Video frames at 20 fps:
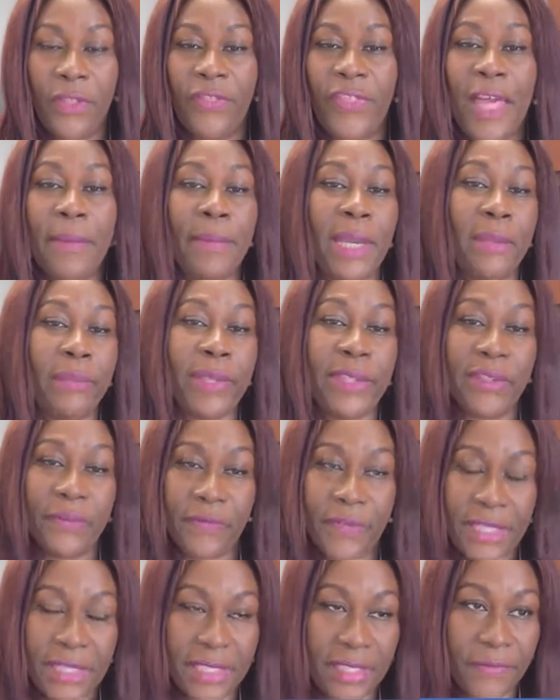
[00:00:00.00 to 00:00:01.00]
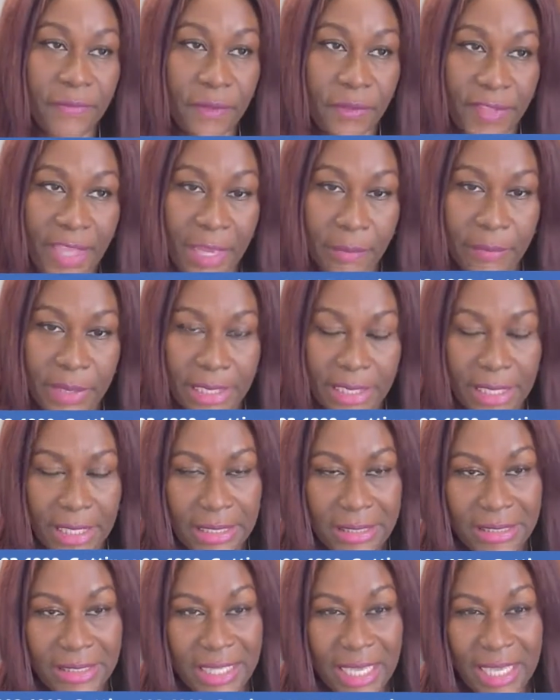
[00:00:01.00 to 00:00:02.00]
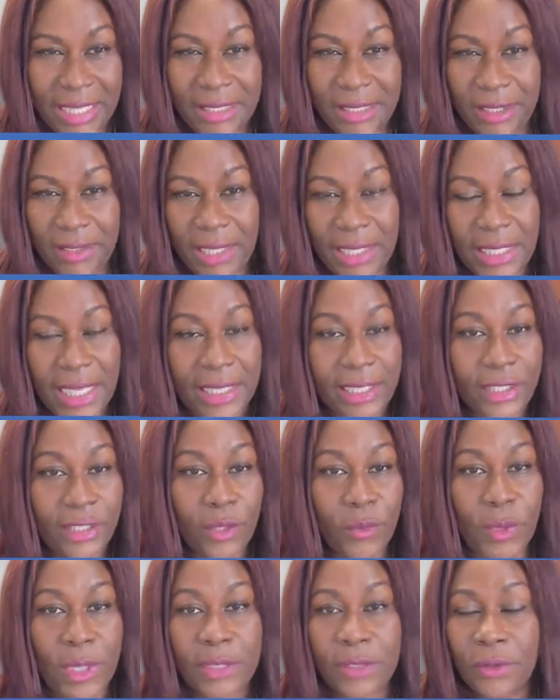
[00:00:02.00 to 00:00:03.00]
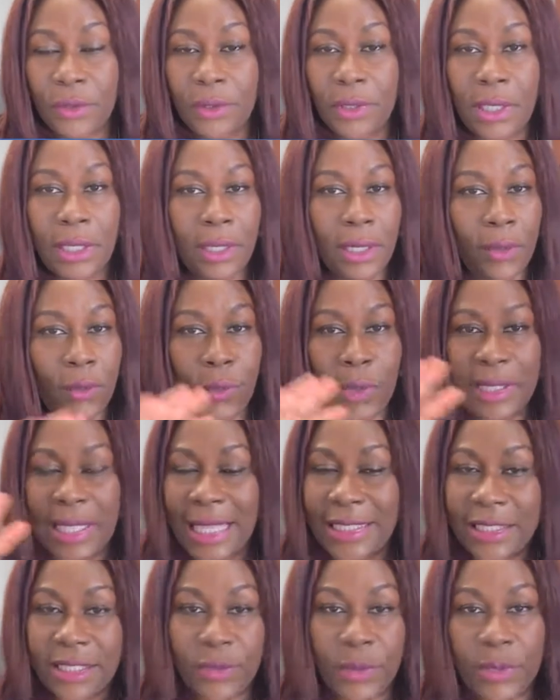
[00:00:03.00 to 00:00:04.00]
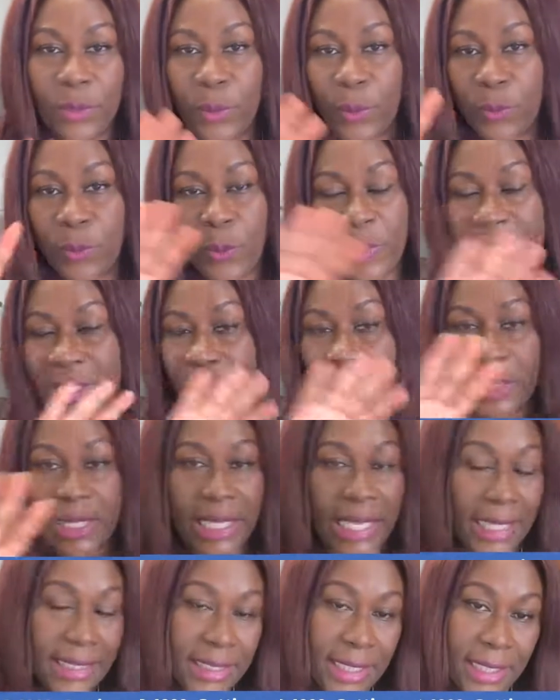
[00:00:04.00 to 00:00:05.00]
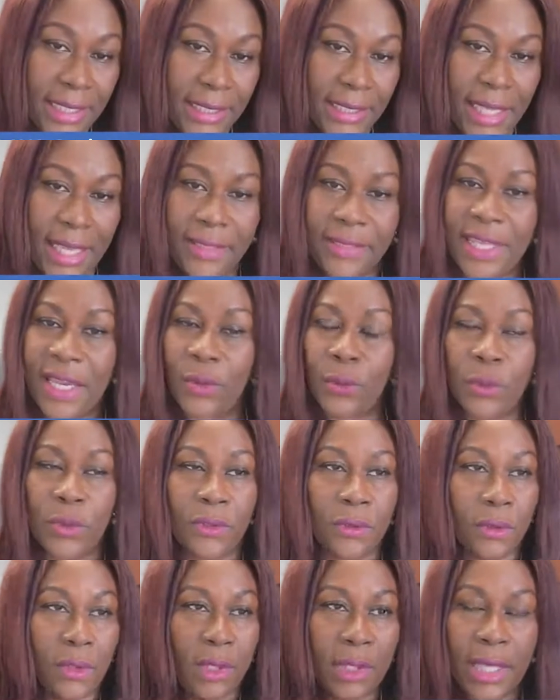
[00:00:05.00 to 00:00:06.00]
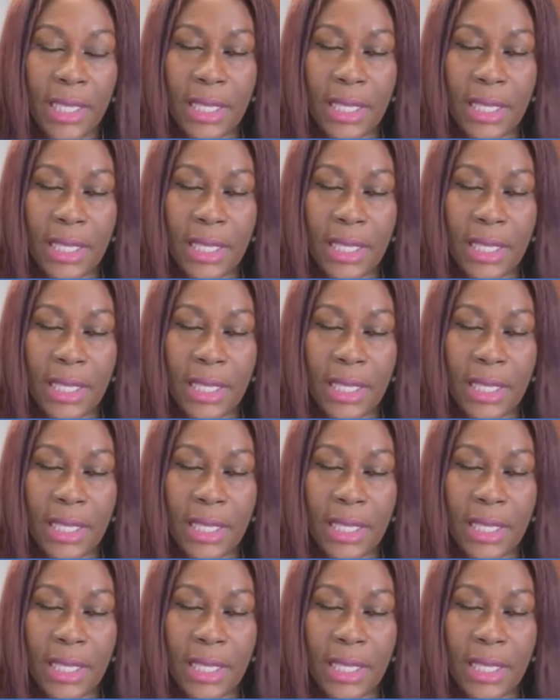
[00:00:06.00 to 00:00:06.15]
that might be the visa for them, because then they're like, you know what, we just want to get in, and then we'll